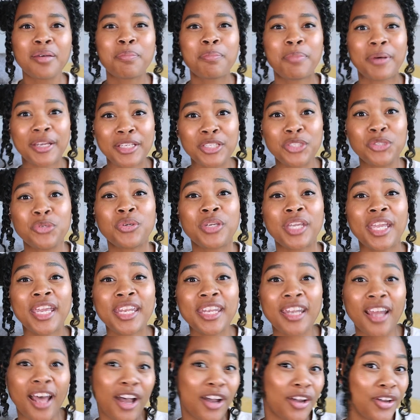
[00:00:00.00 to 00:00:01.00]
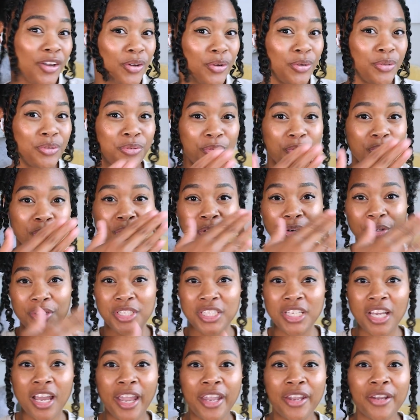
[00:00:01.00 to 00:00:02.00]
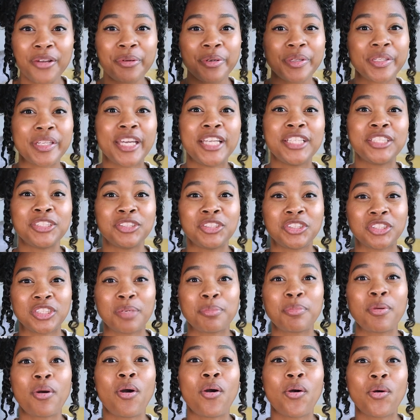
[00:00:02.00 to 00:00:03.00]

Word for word: but you cannot go through your entire relationship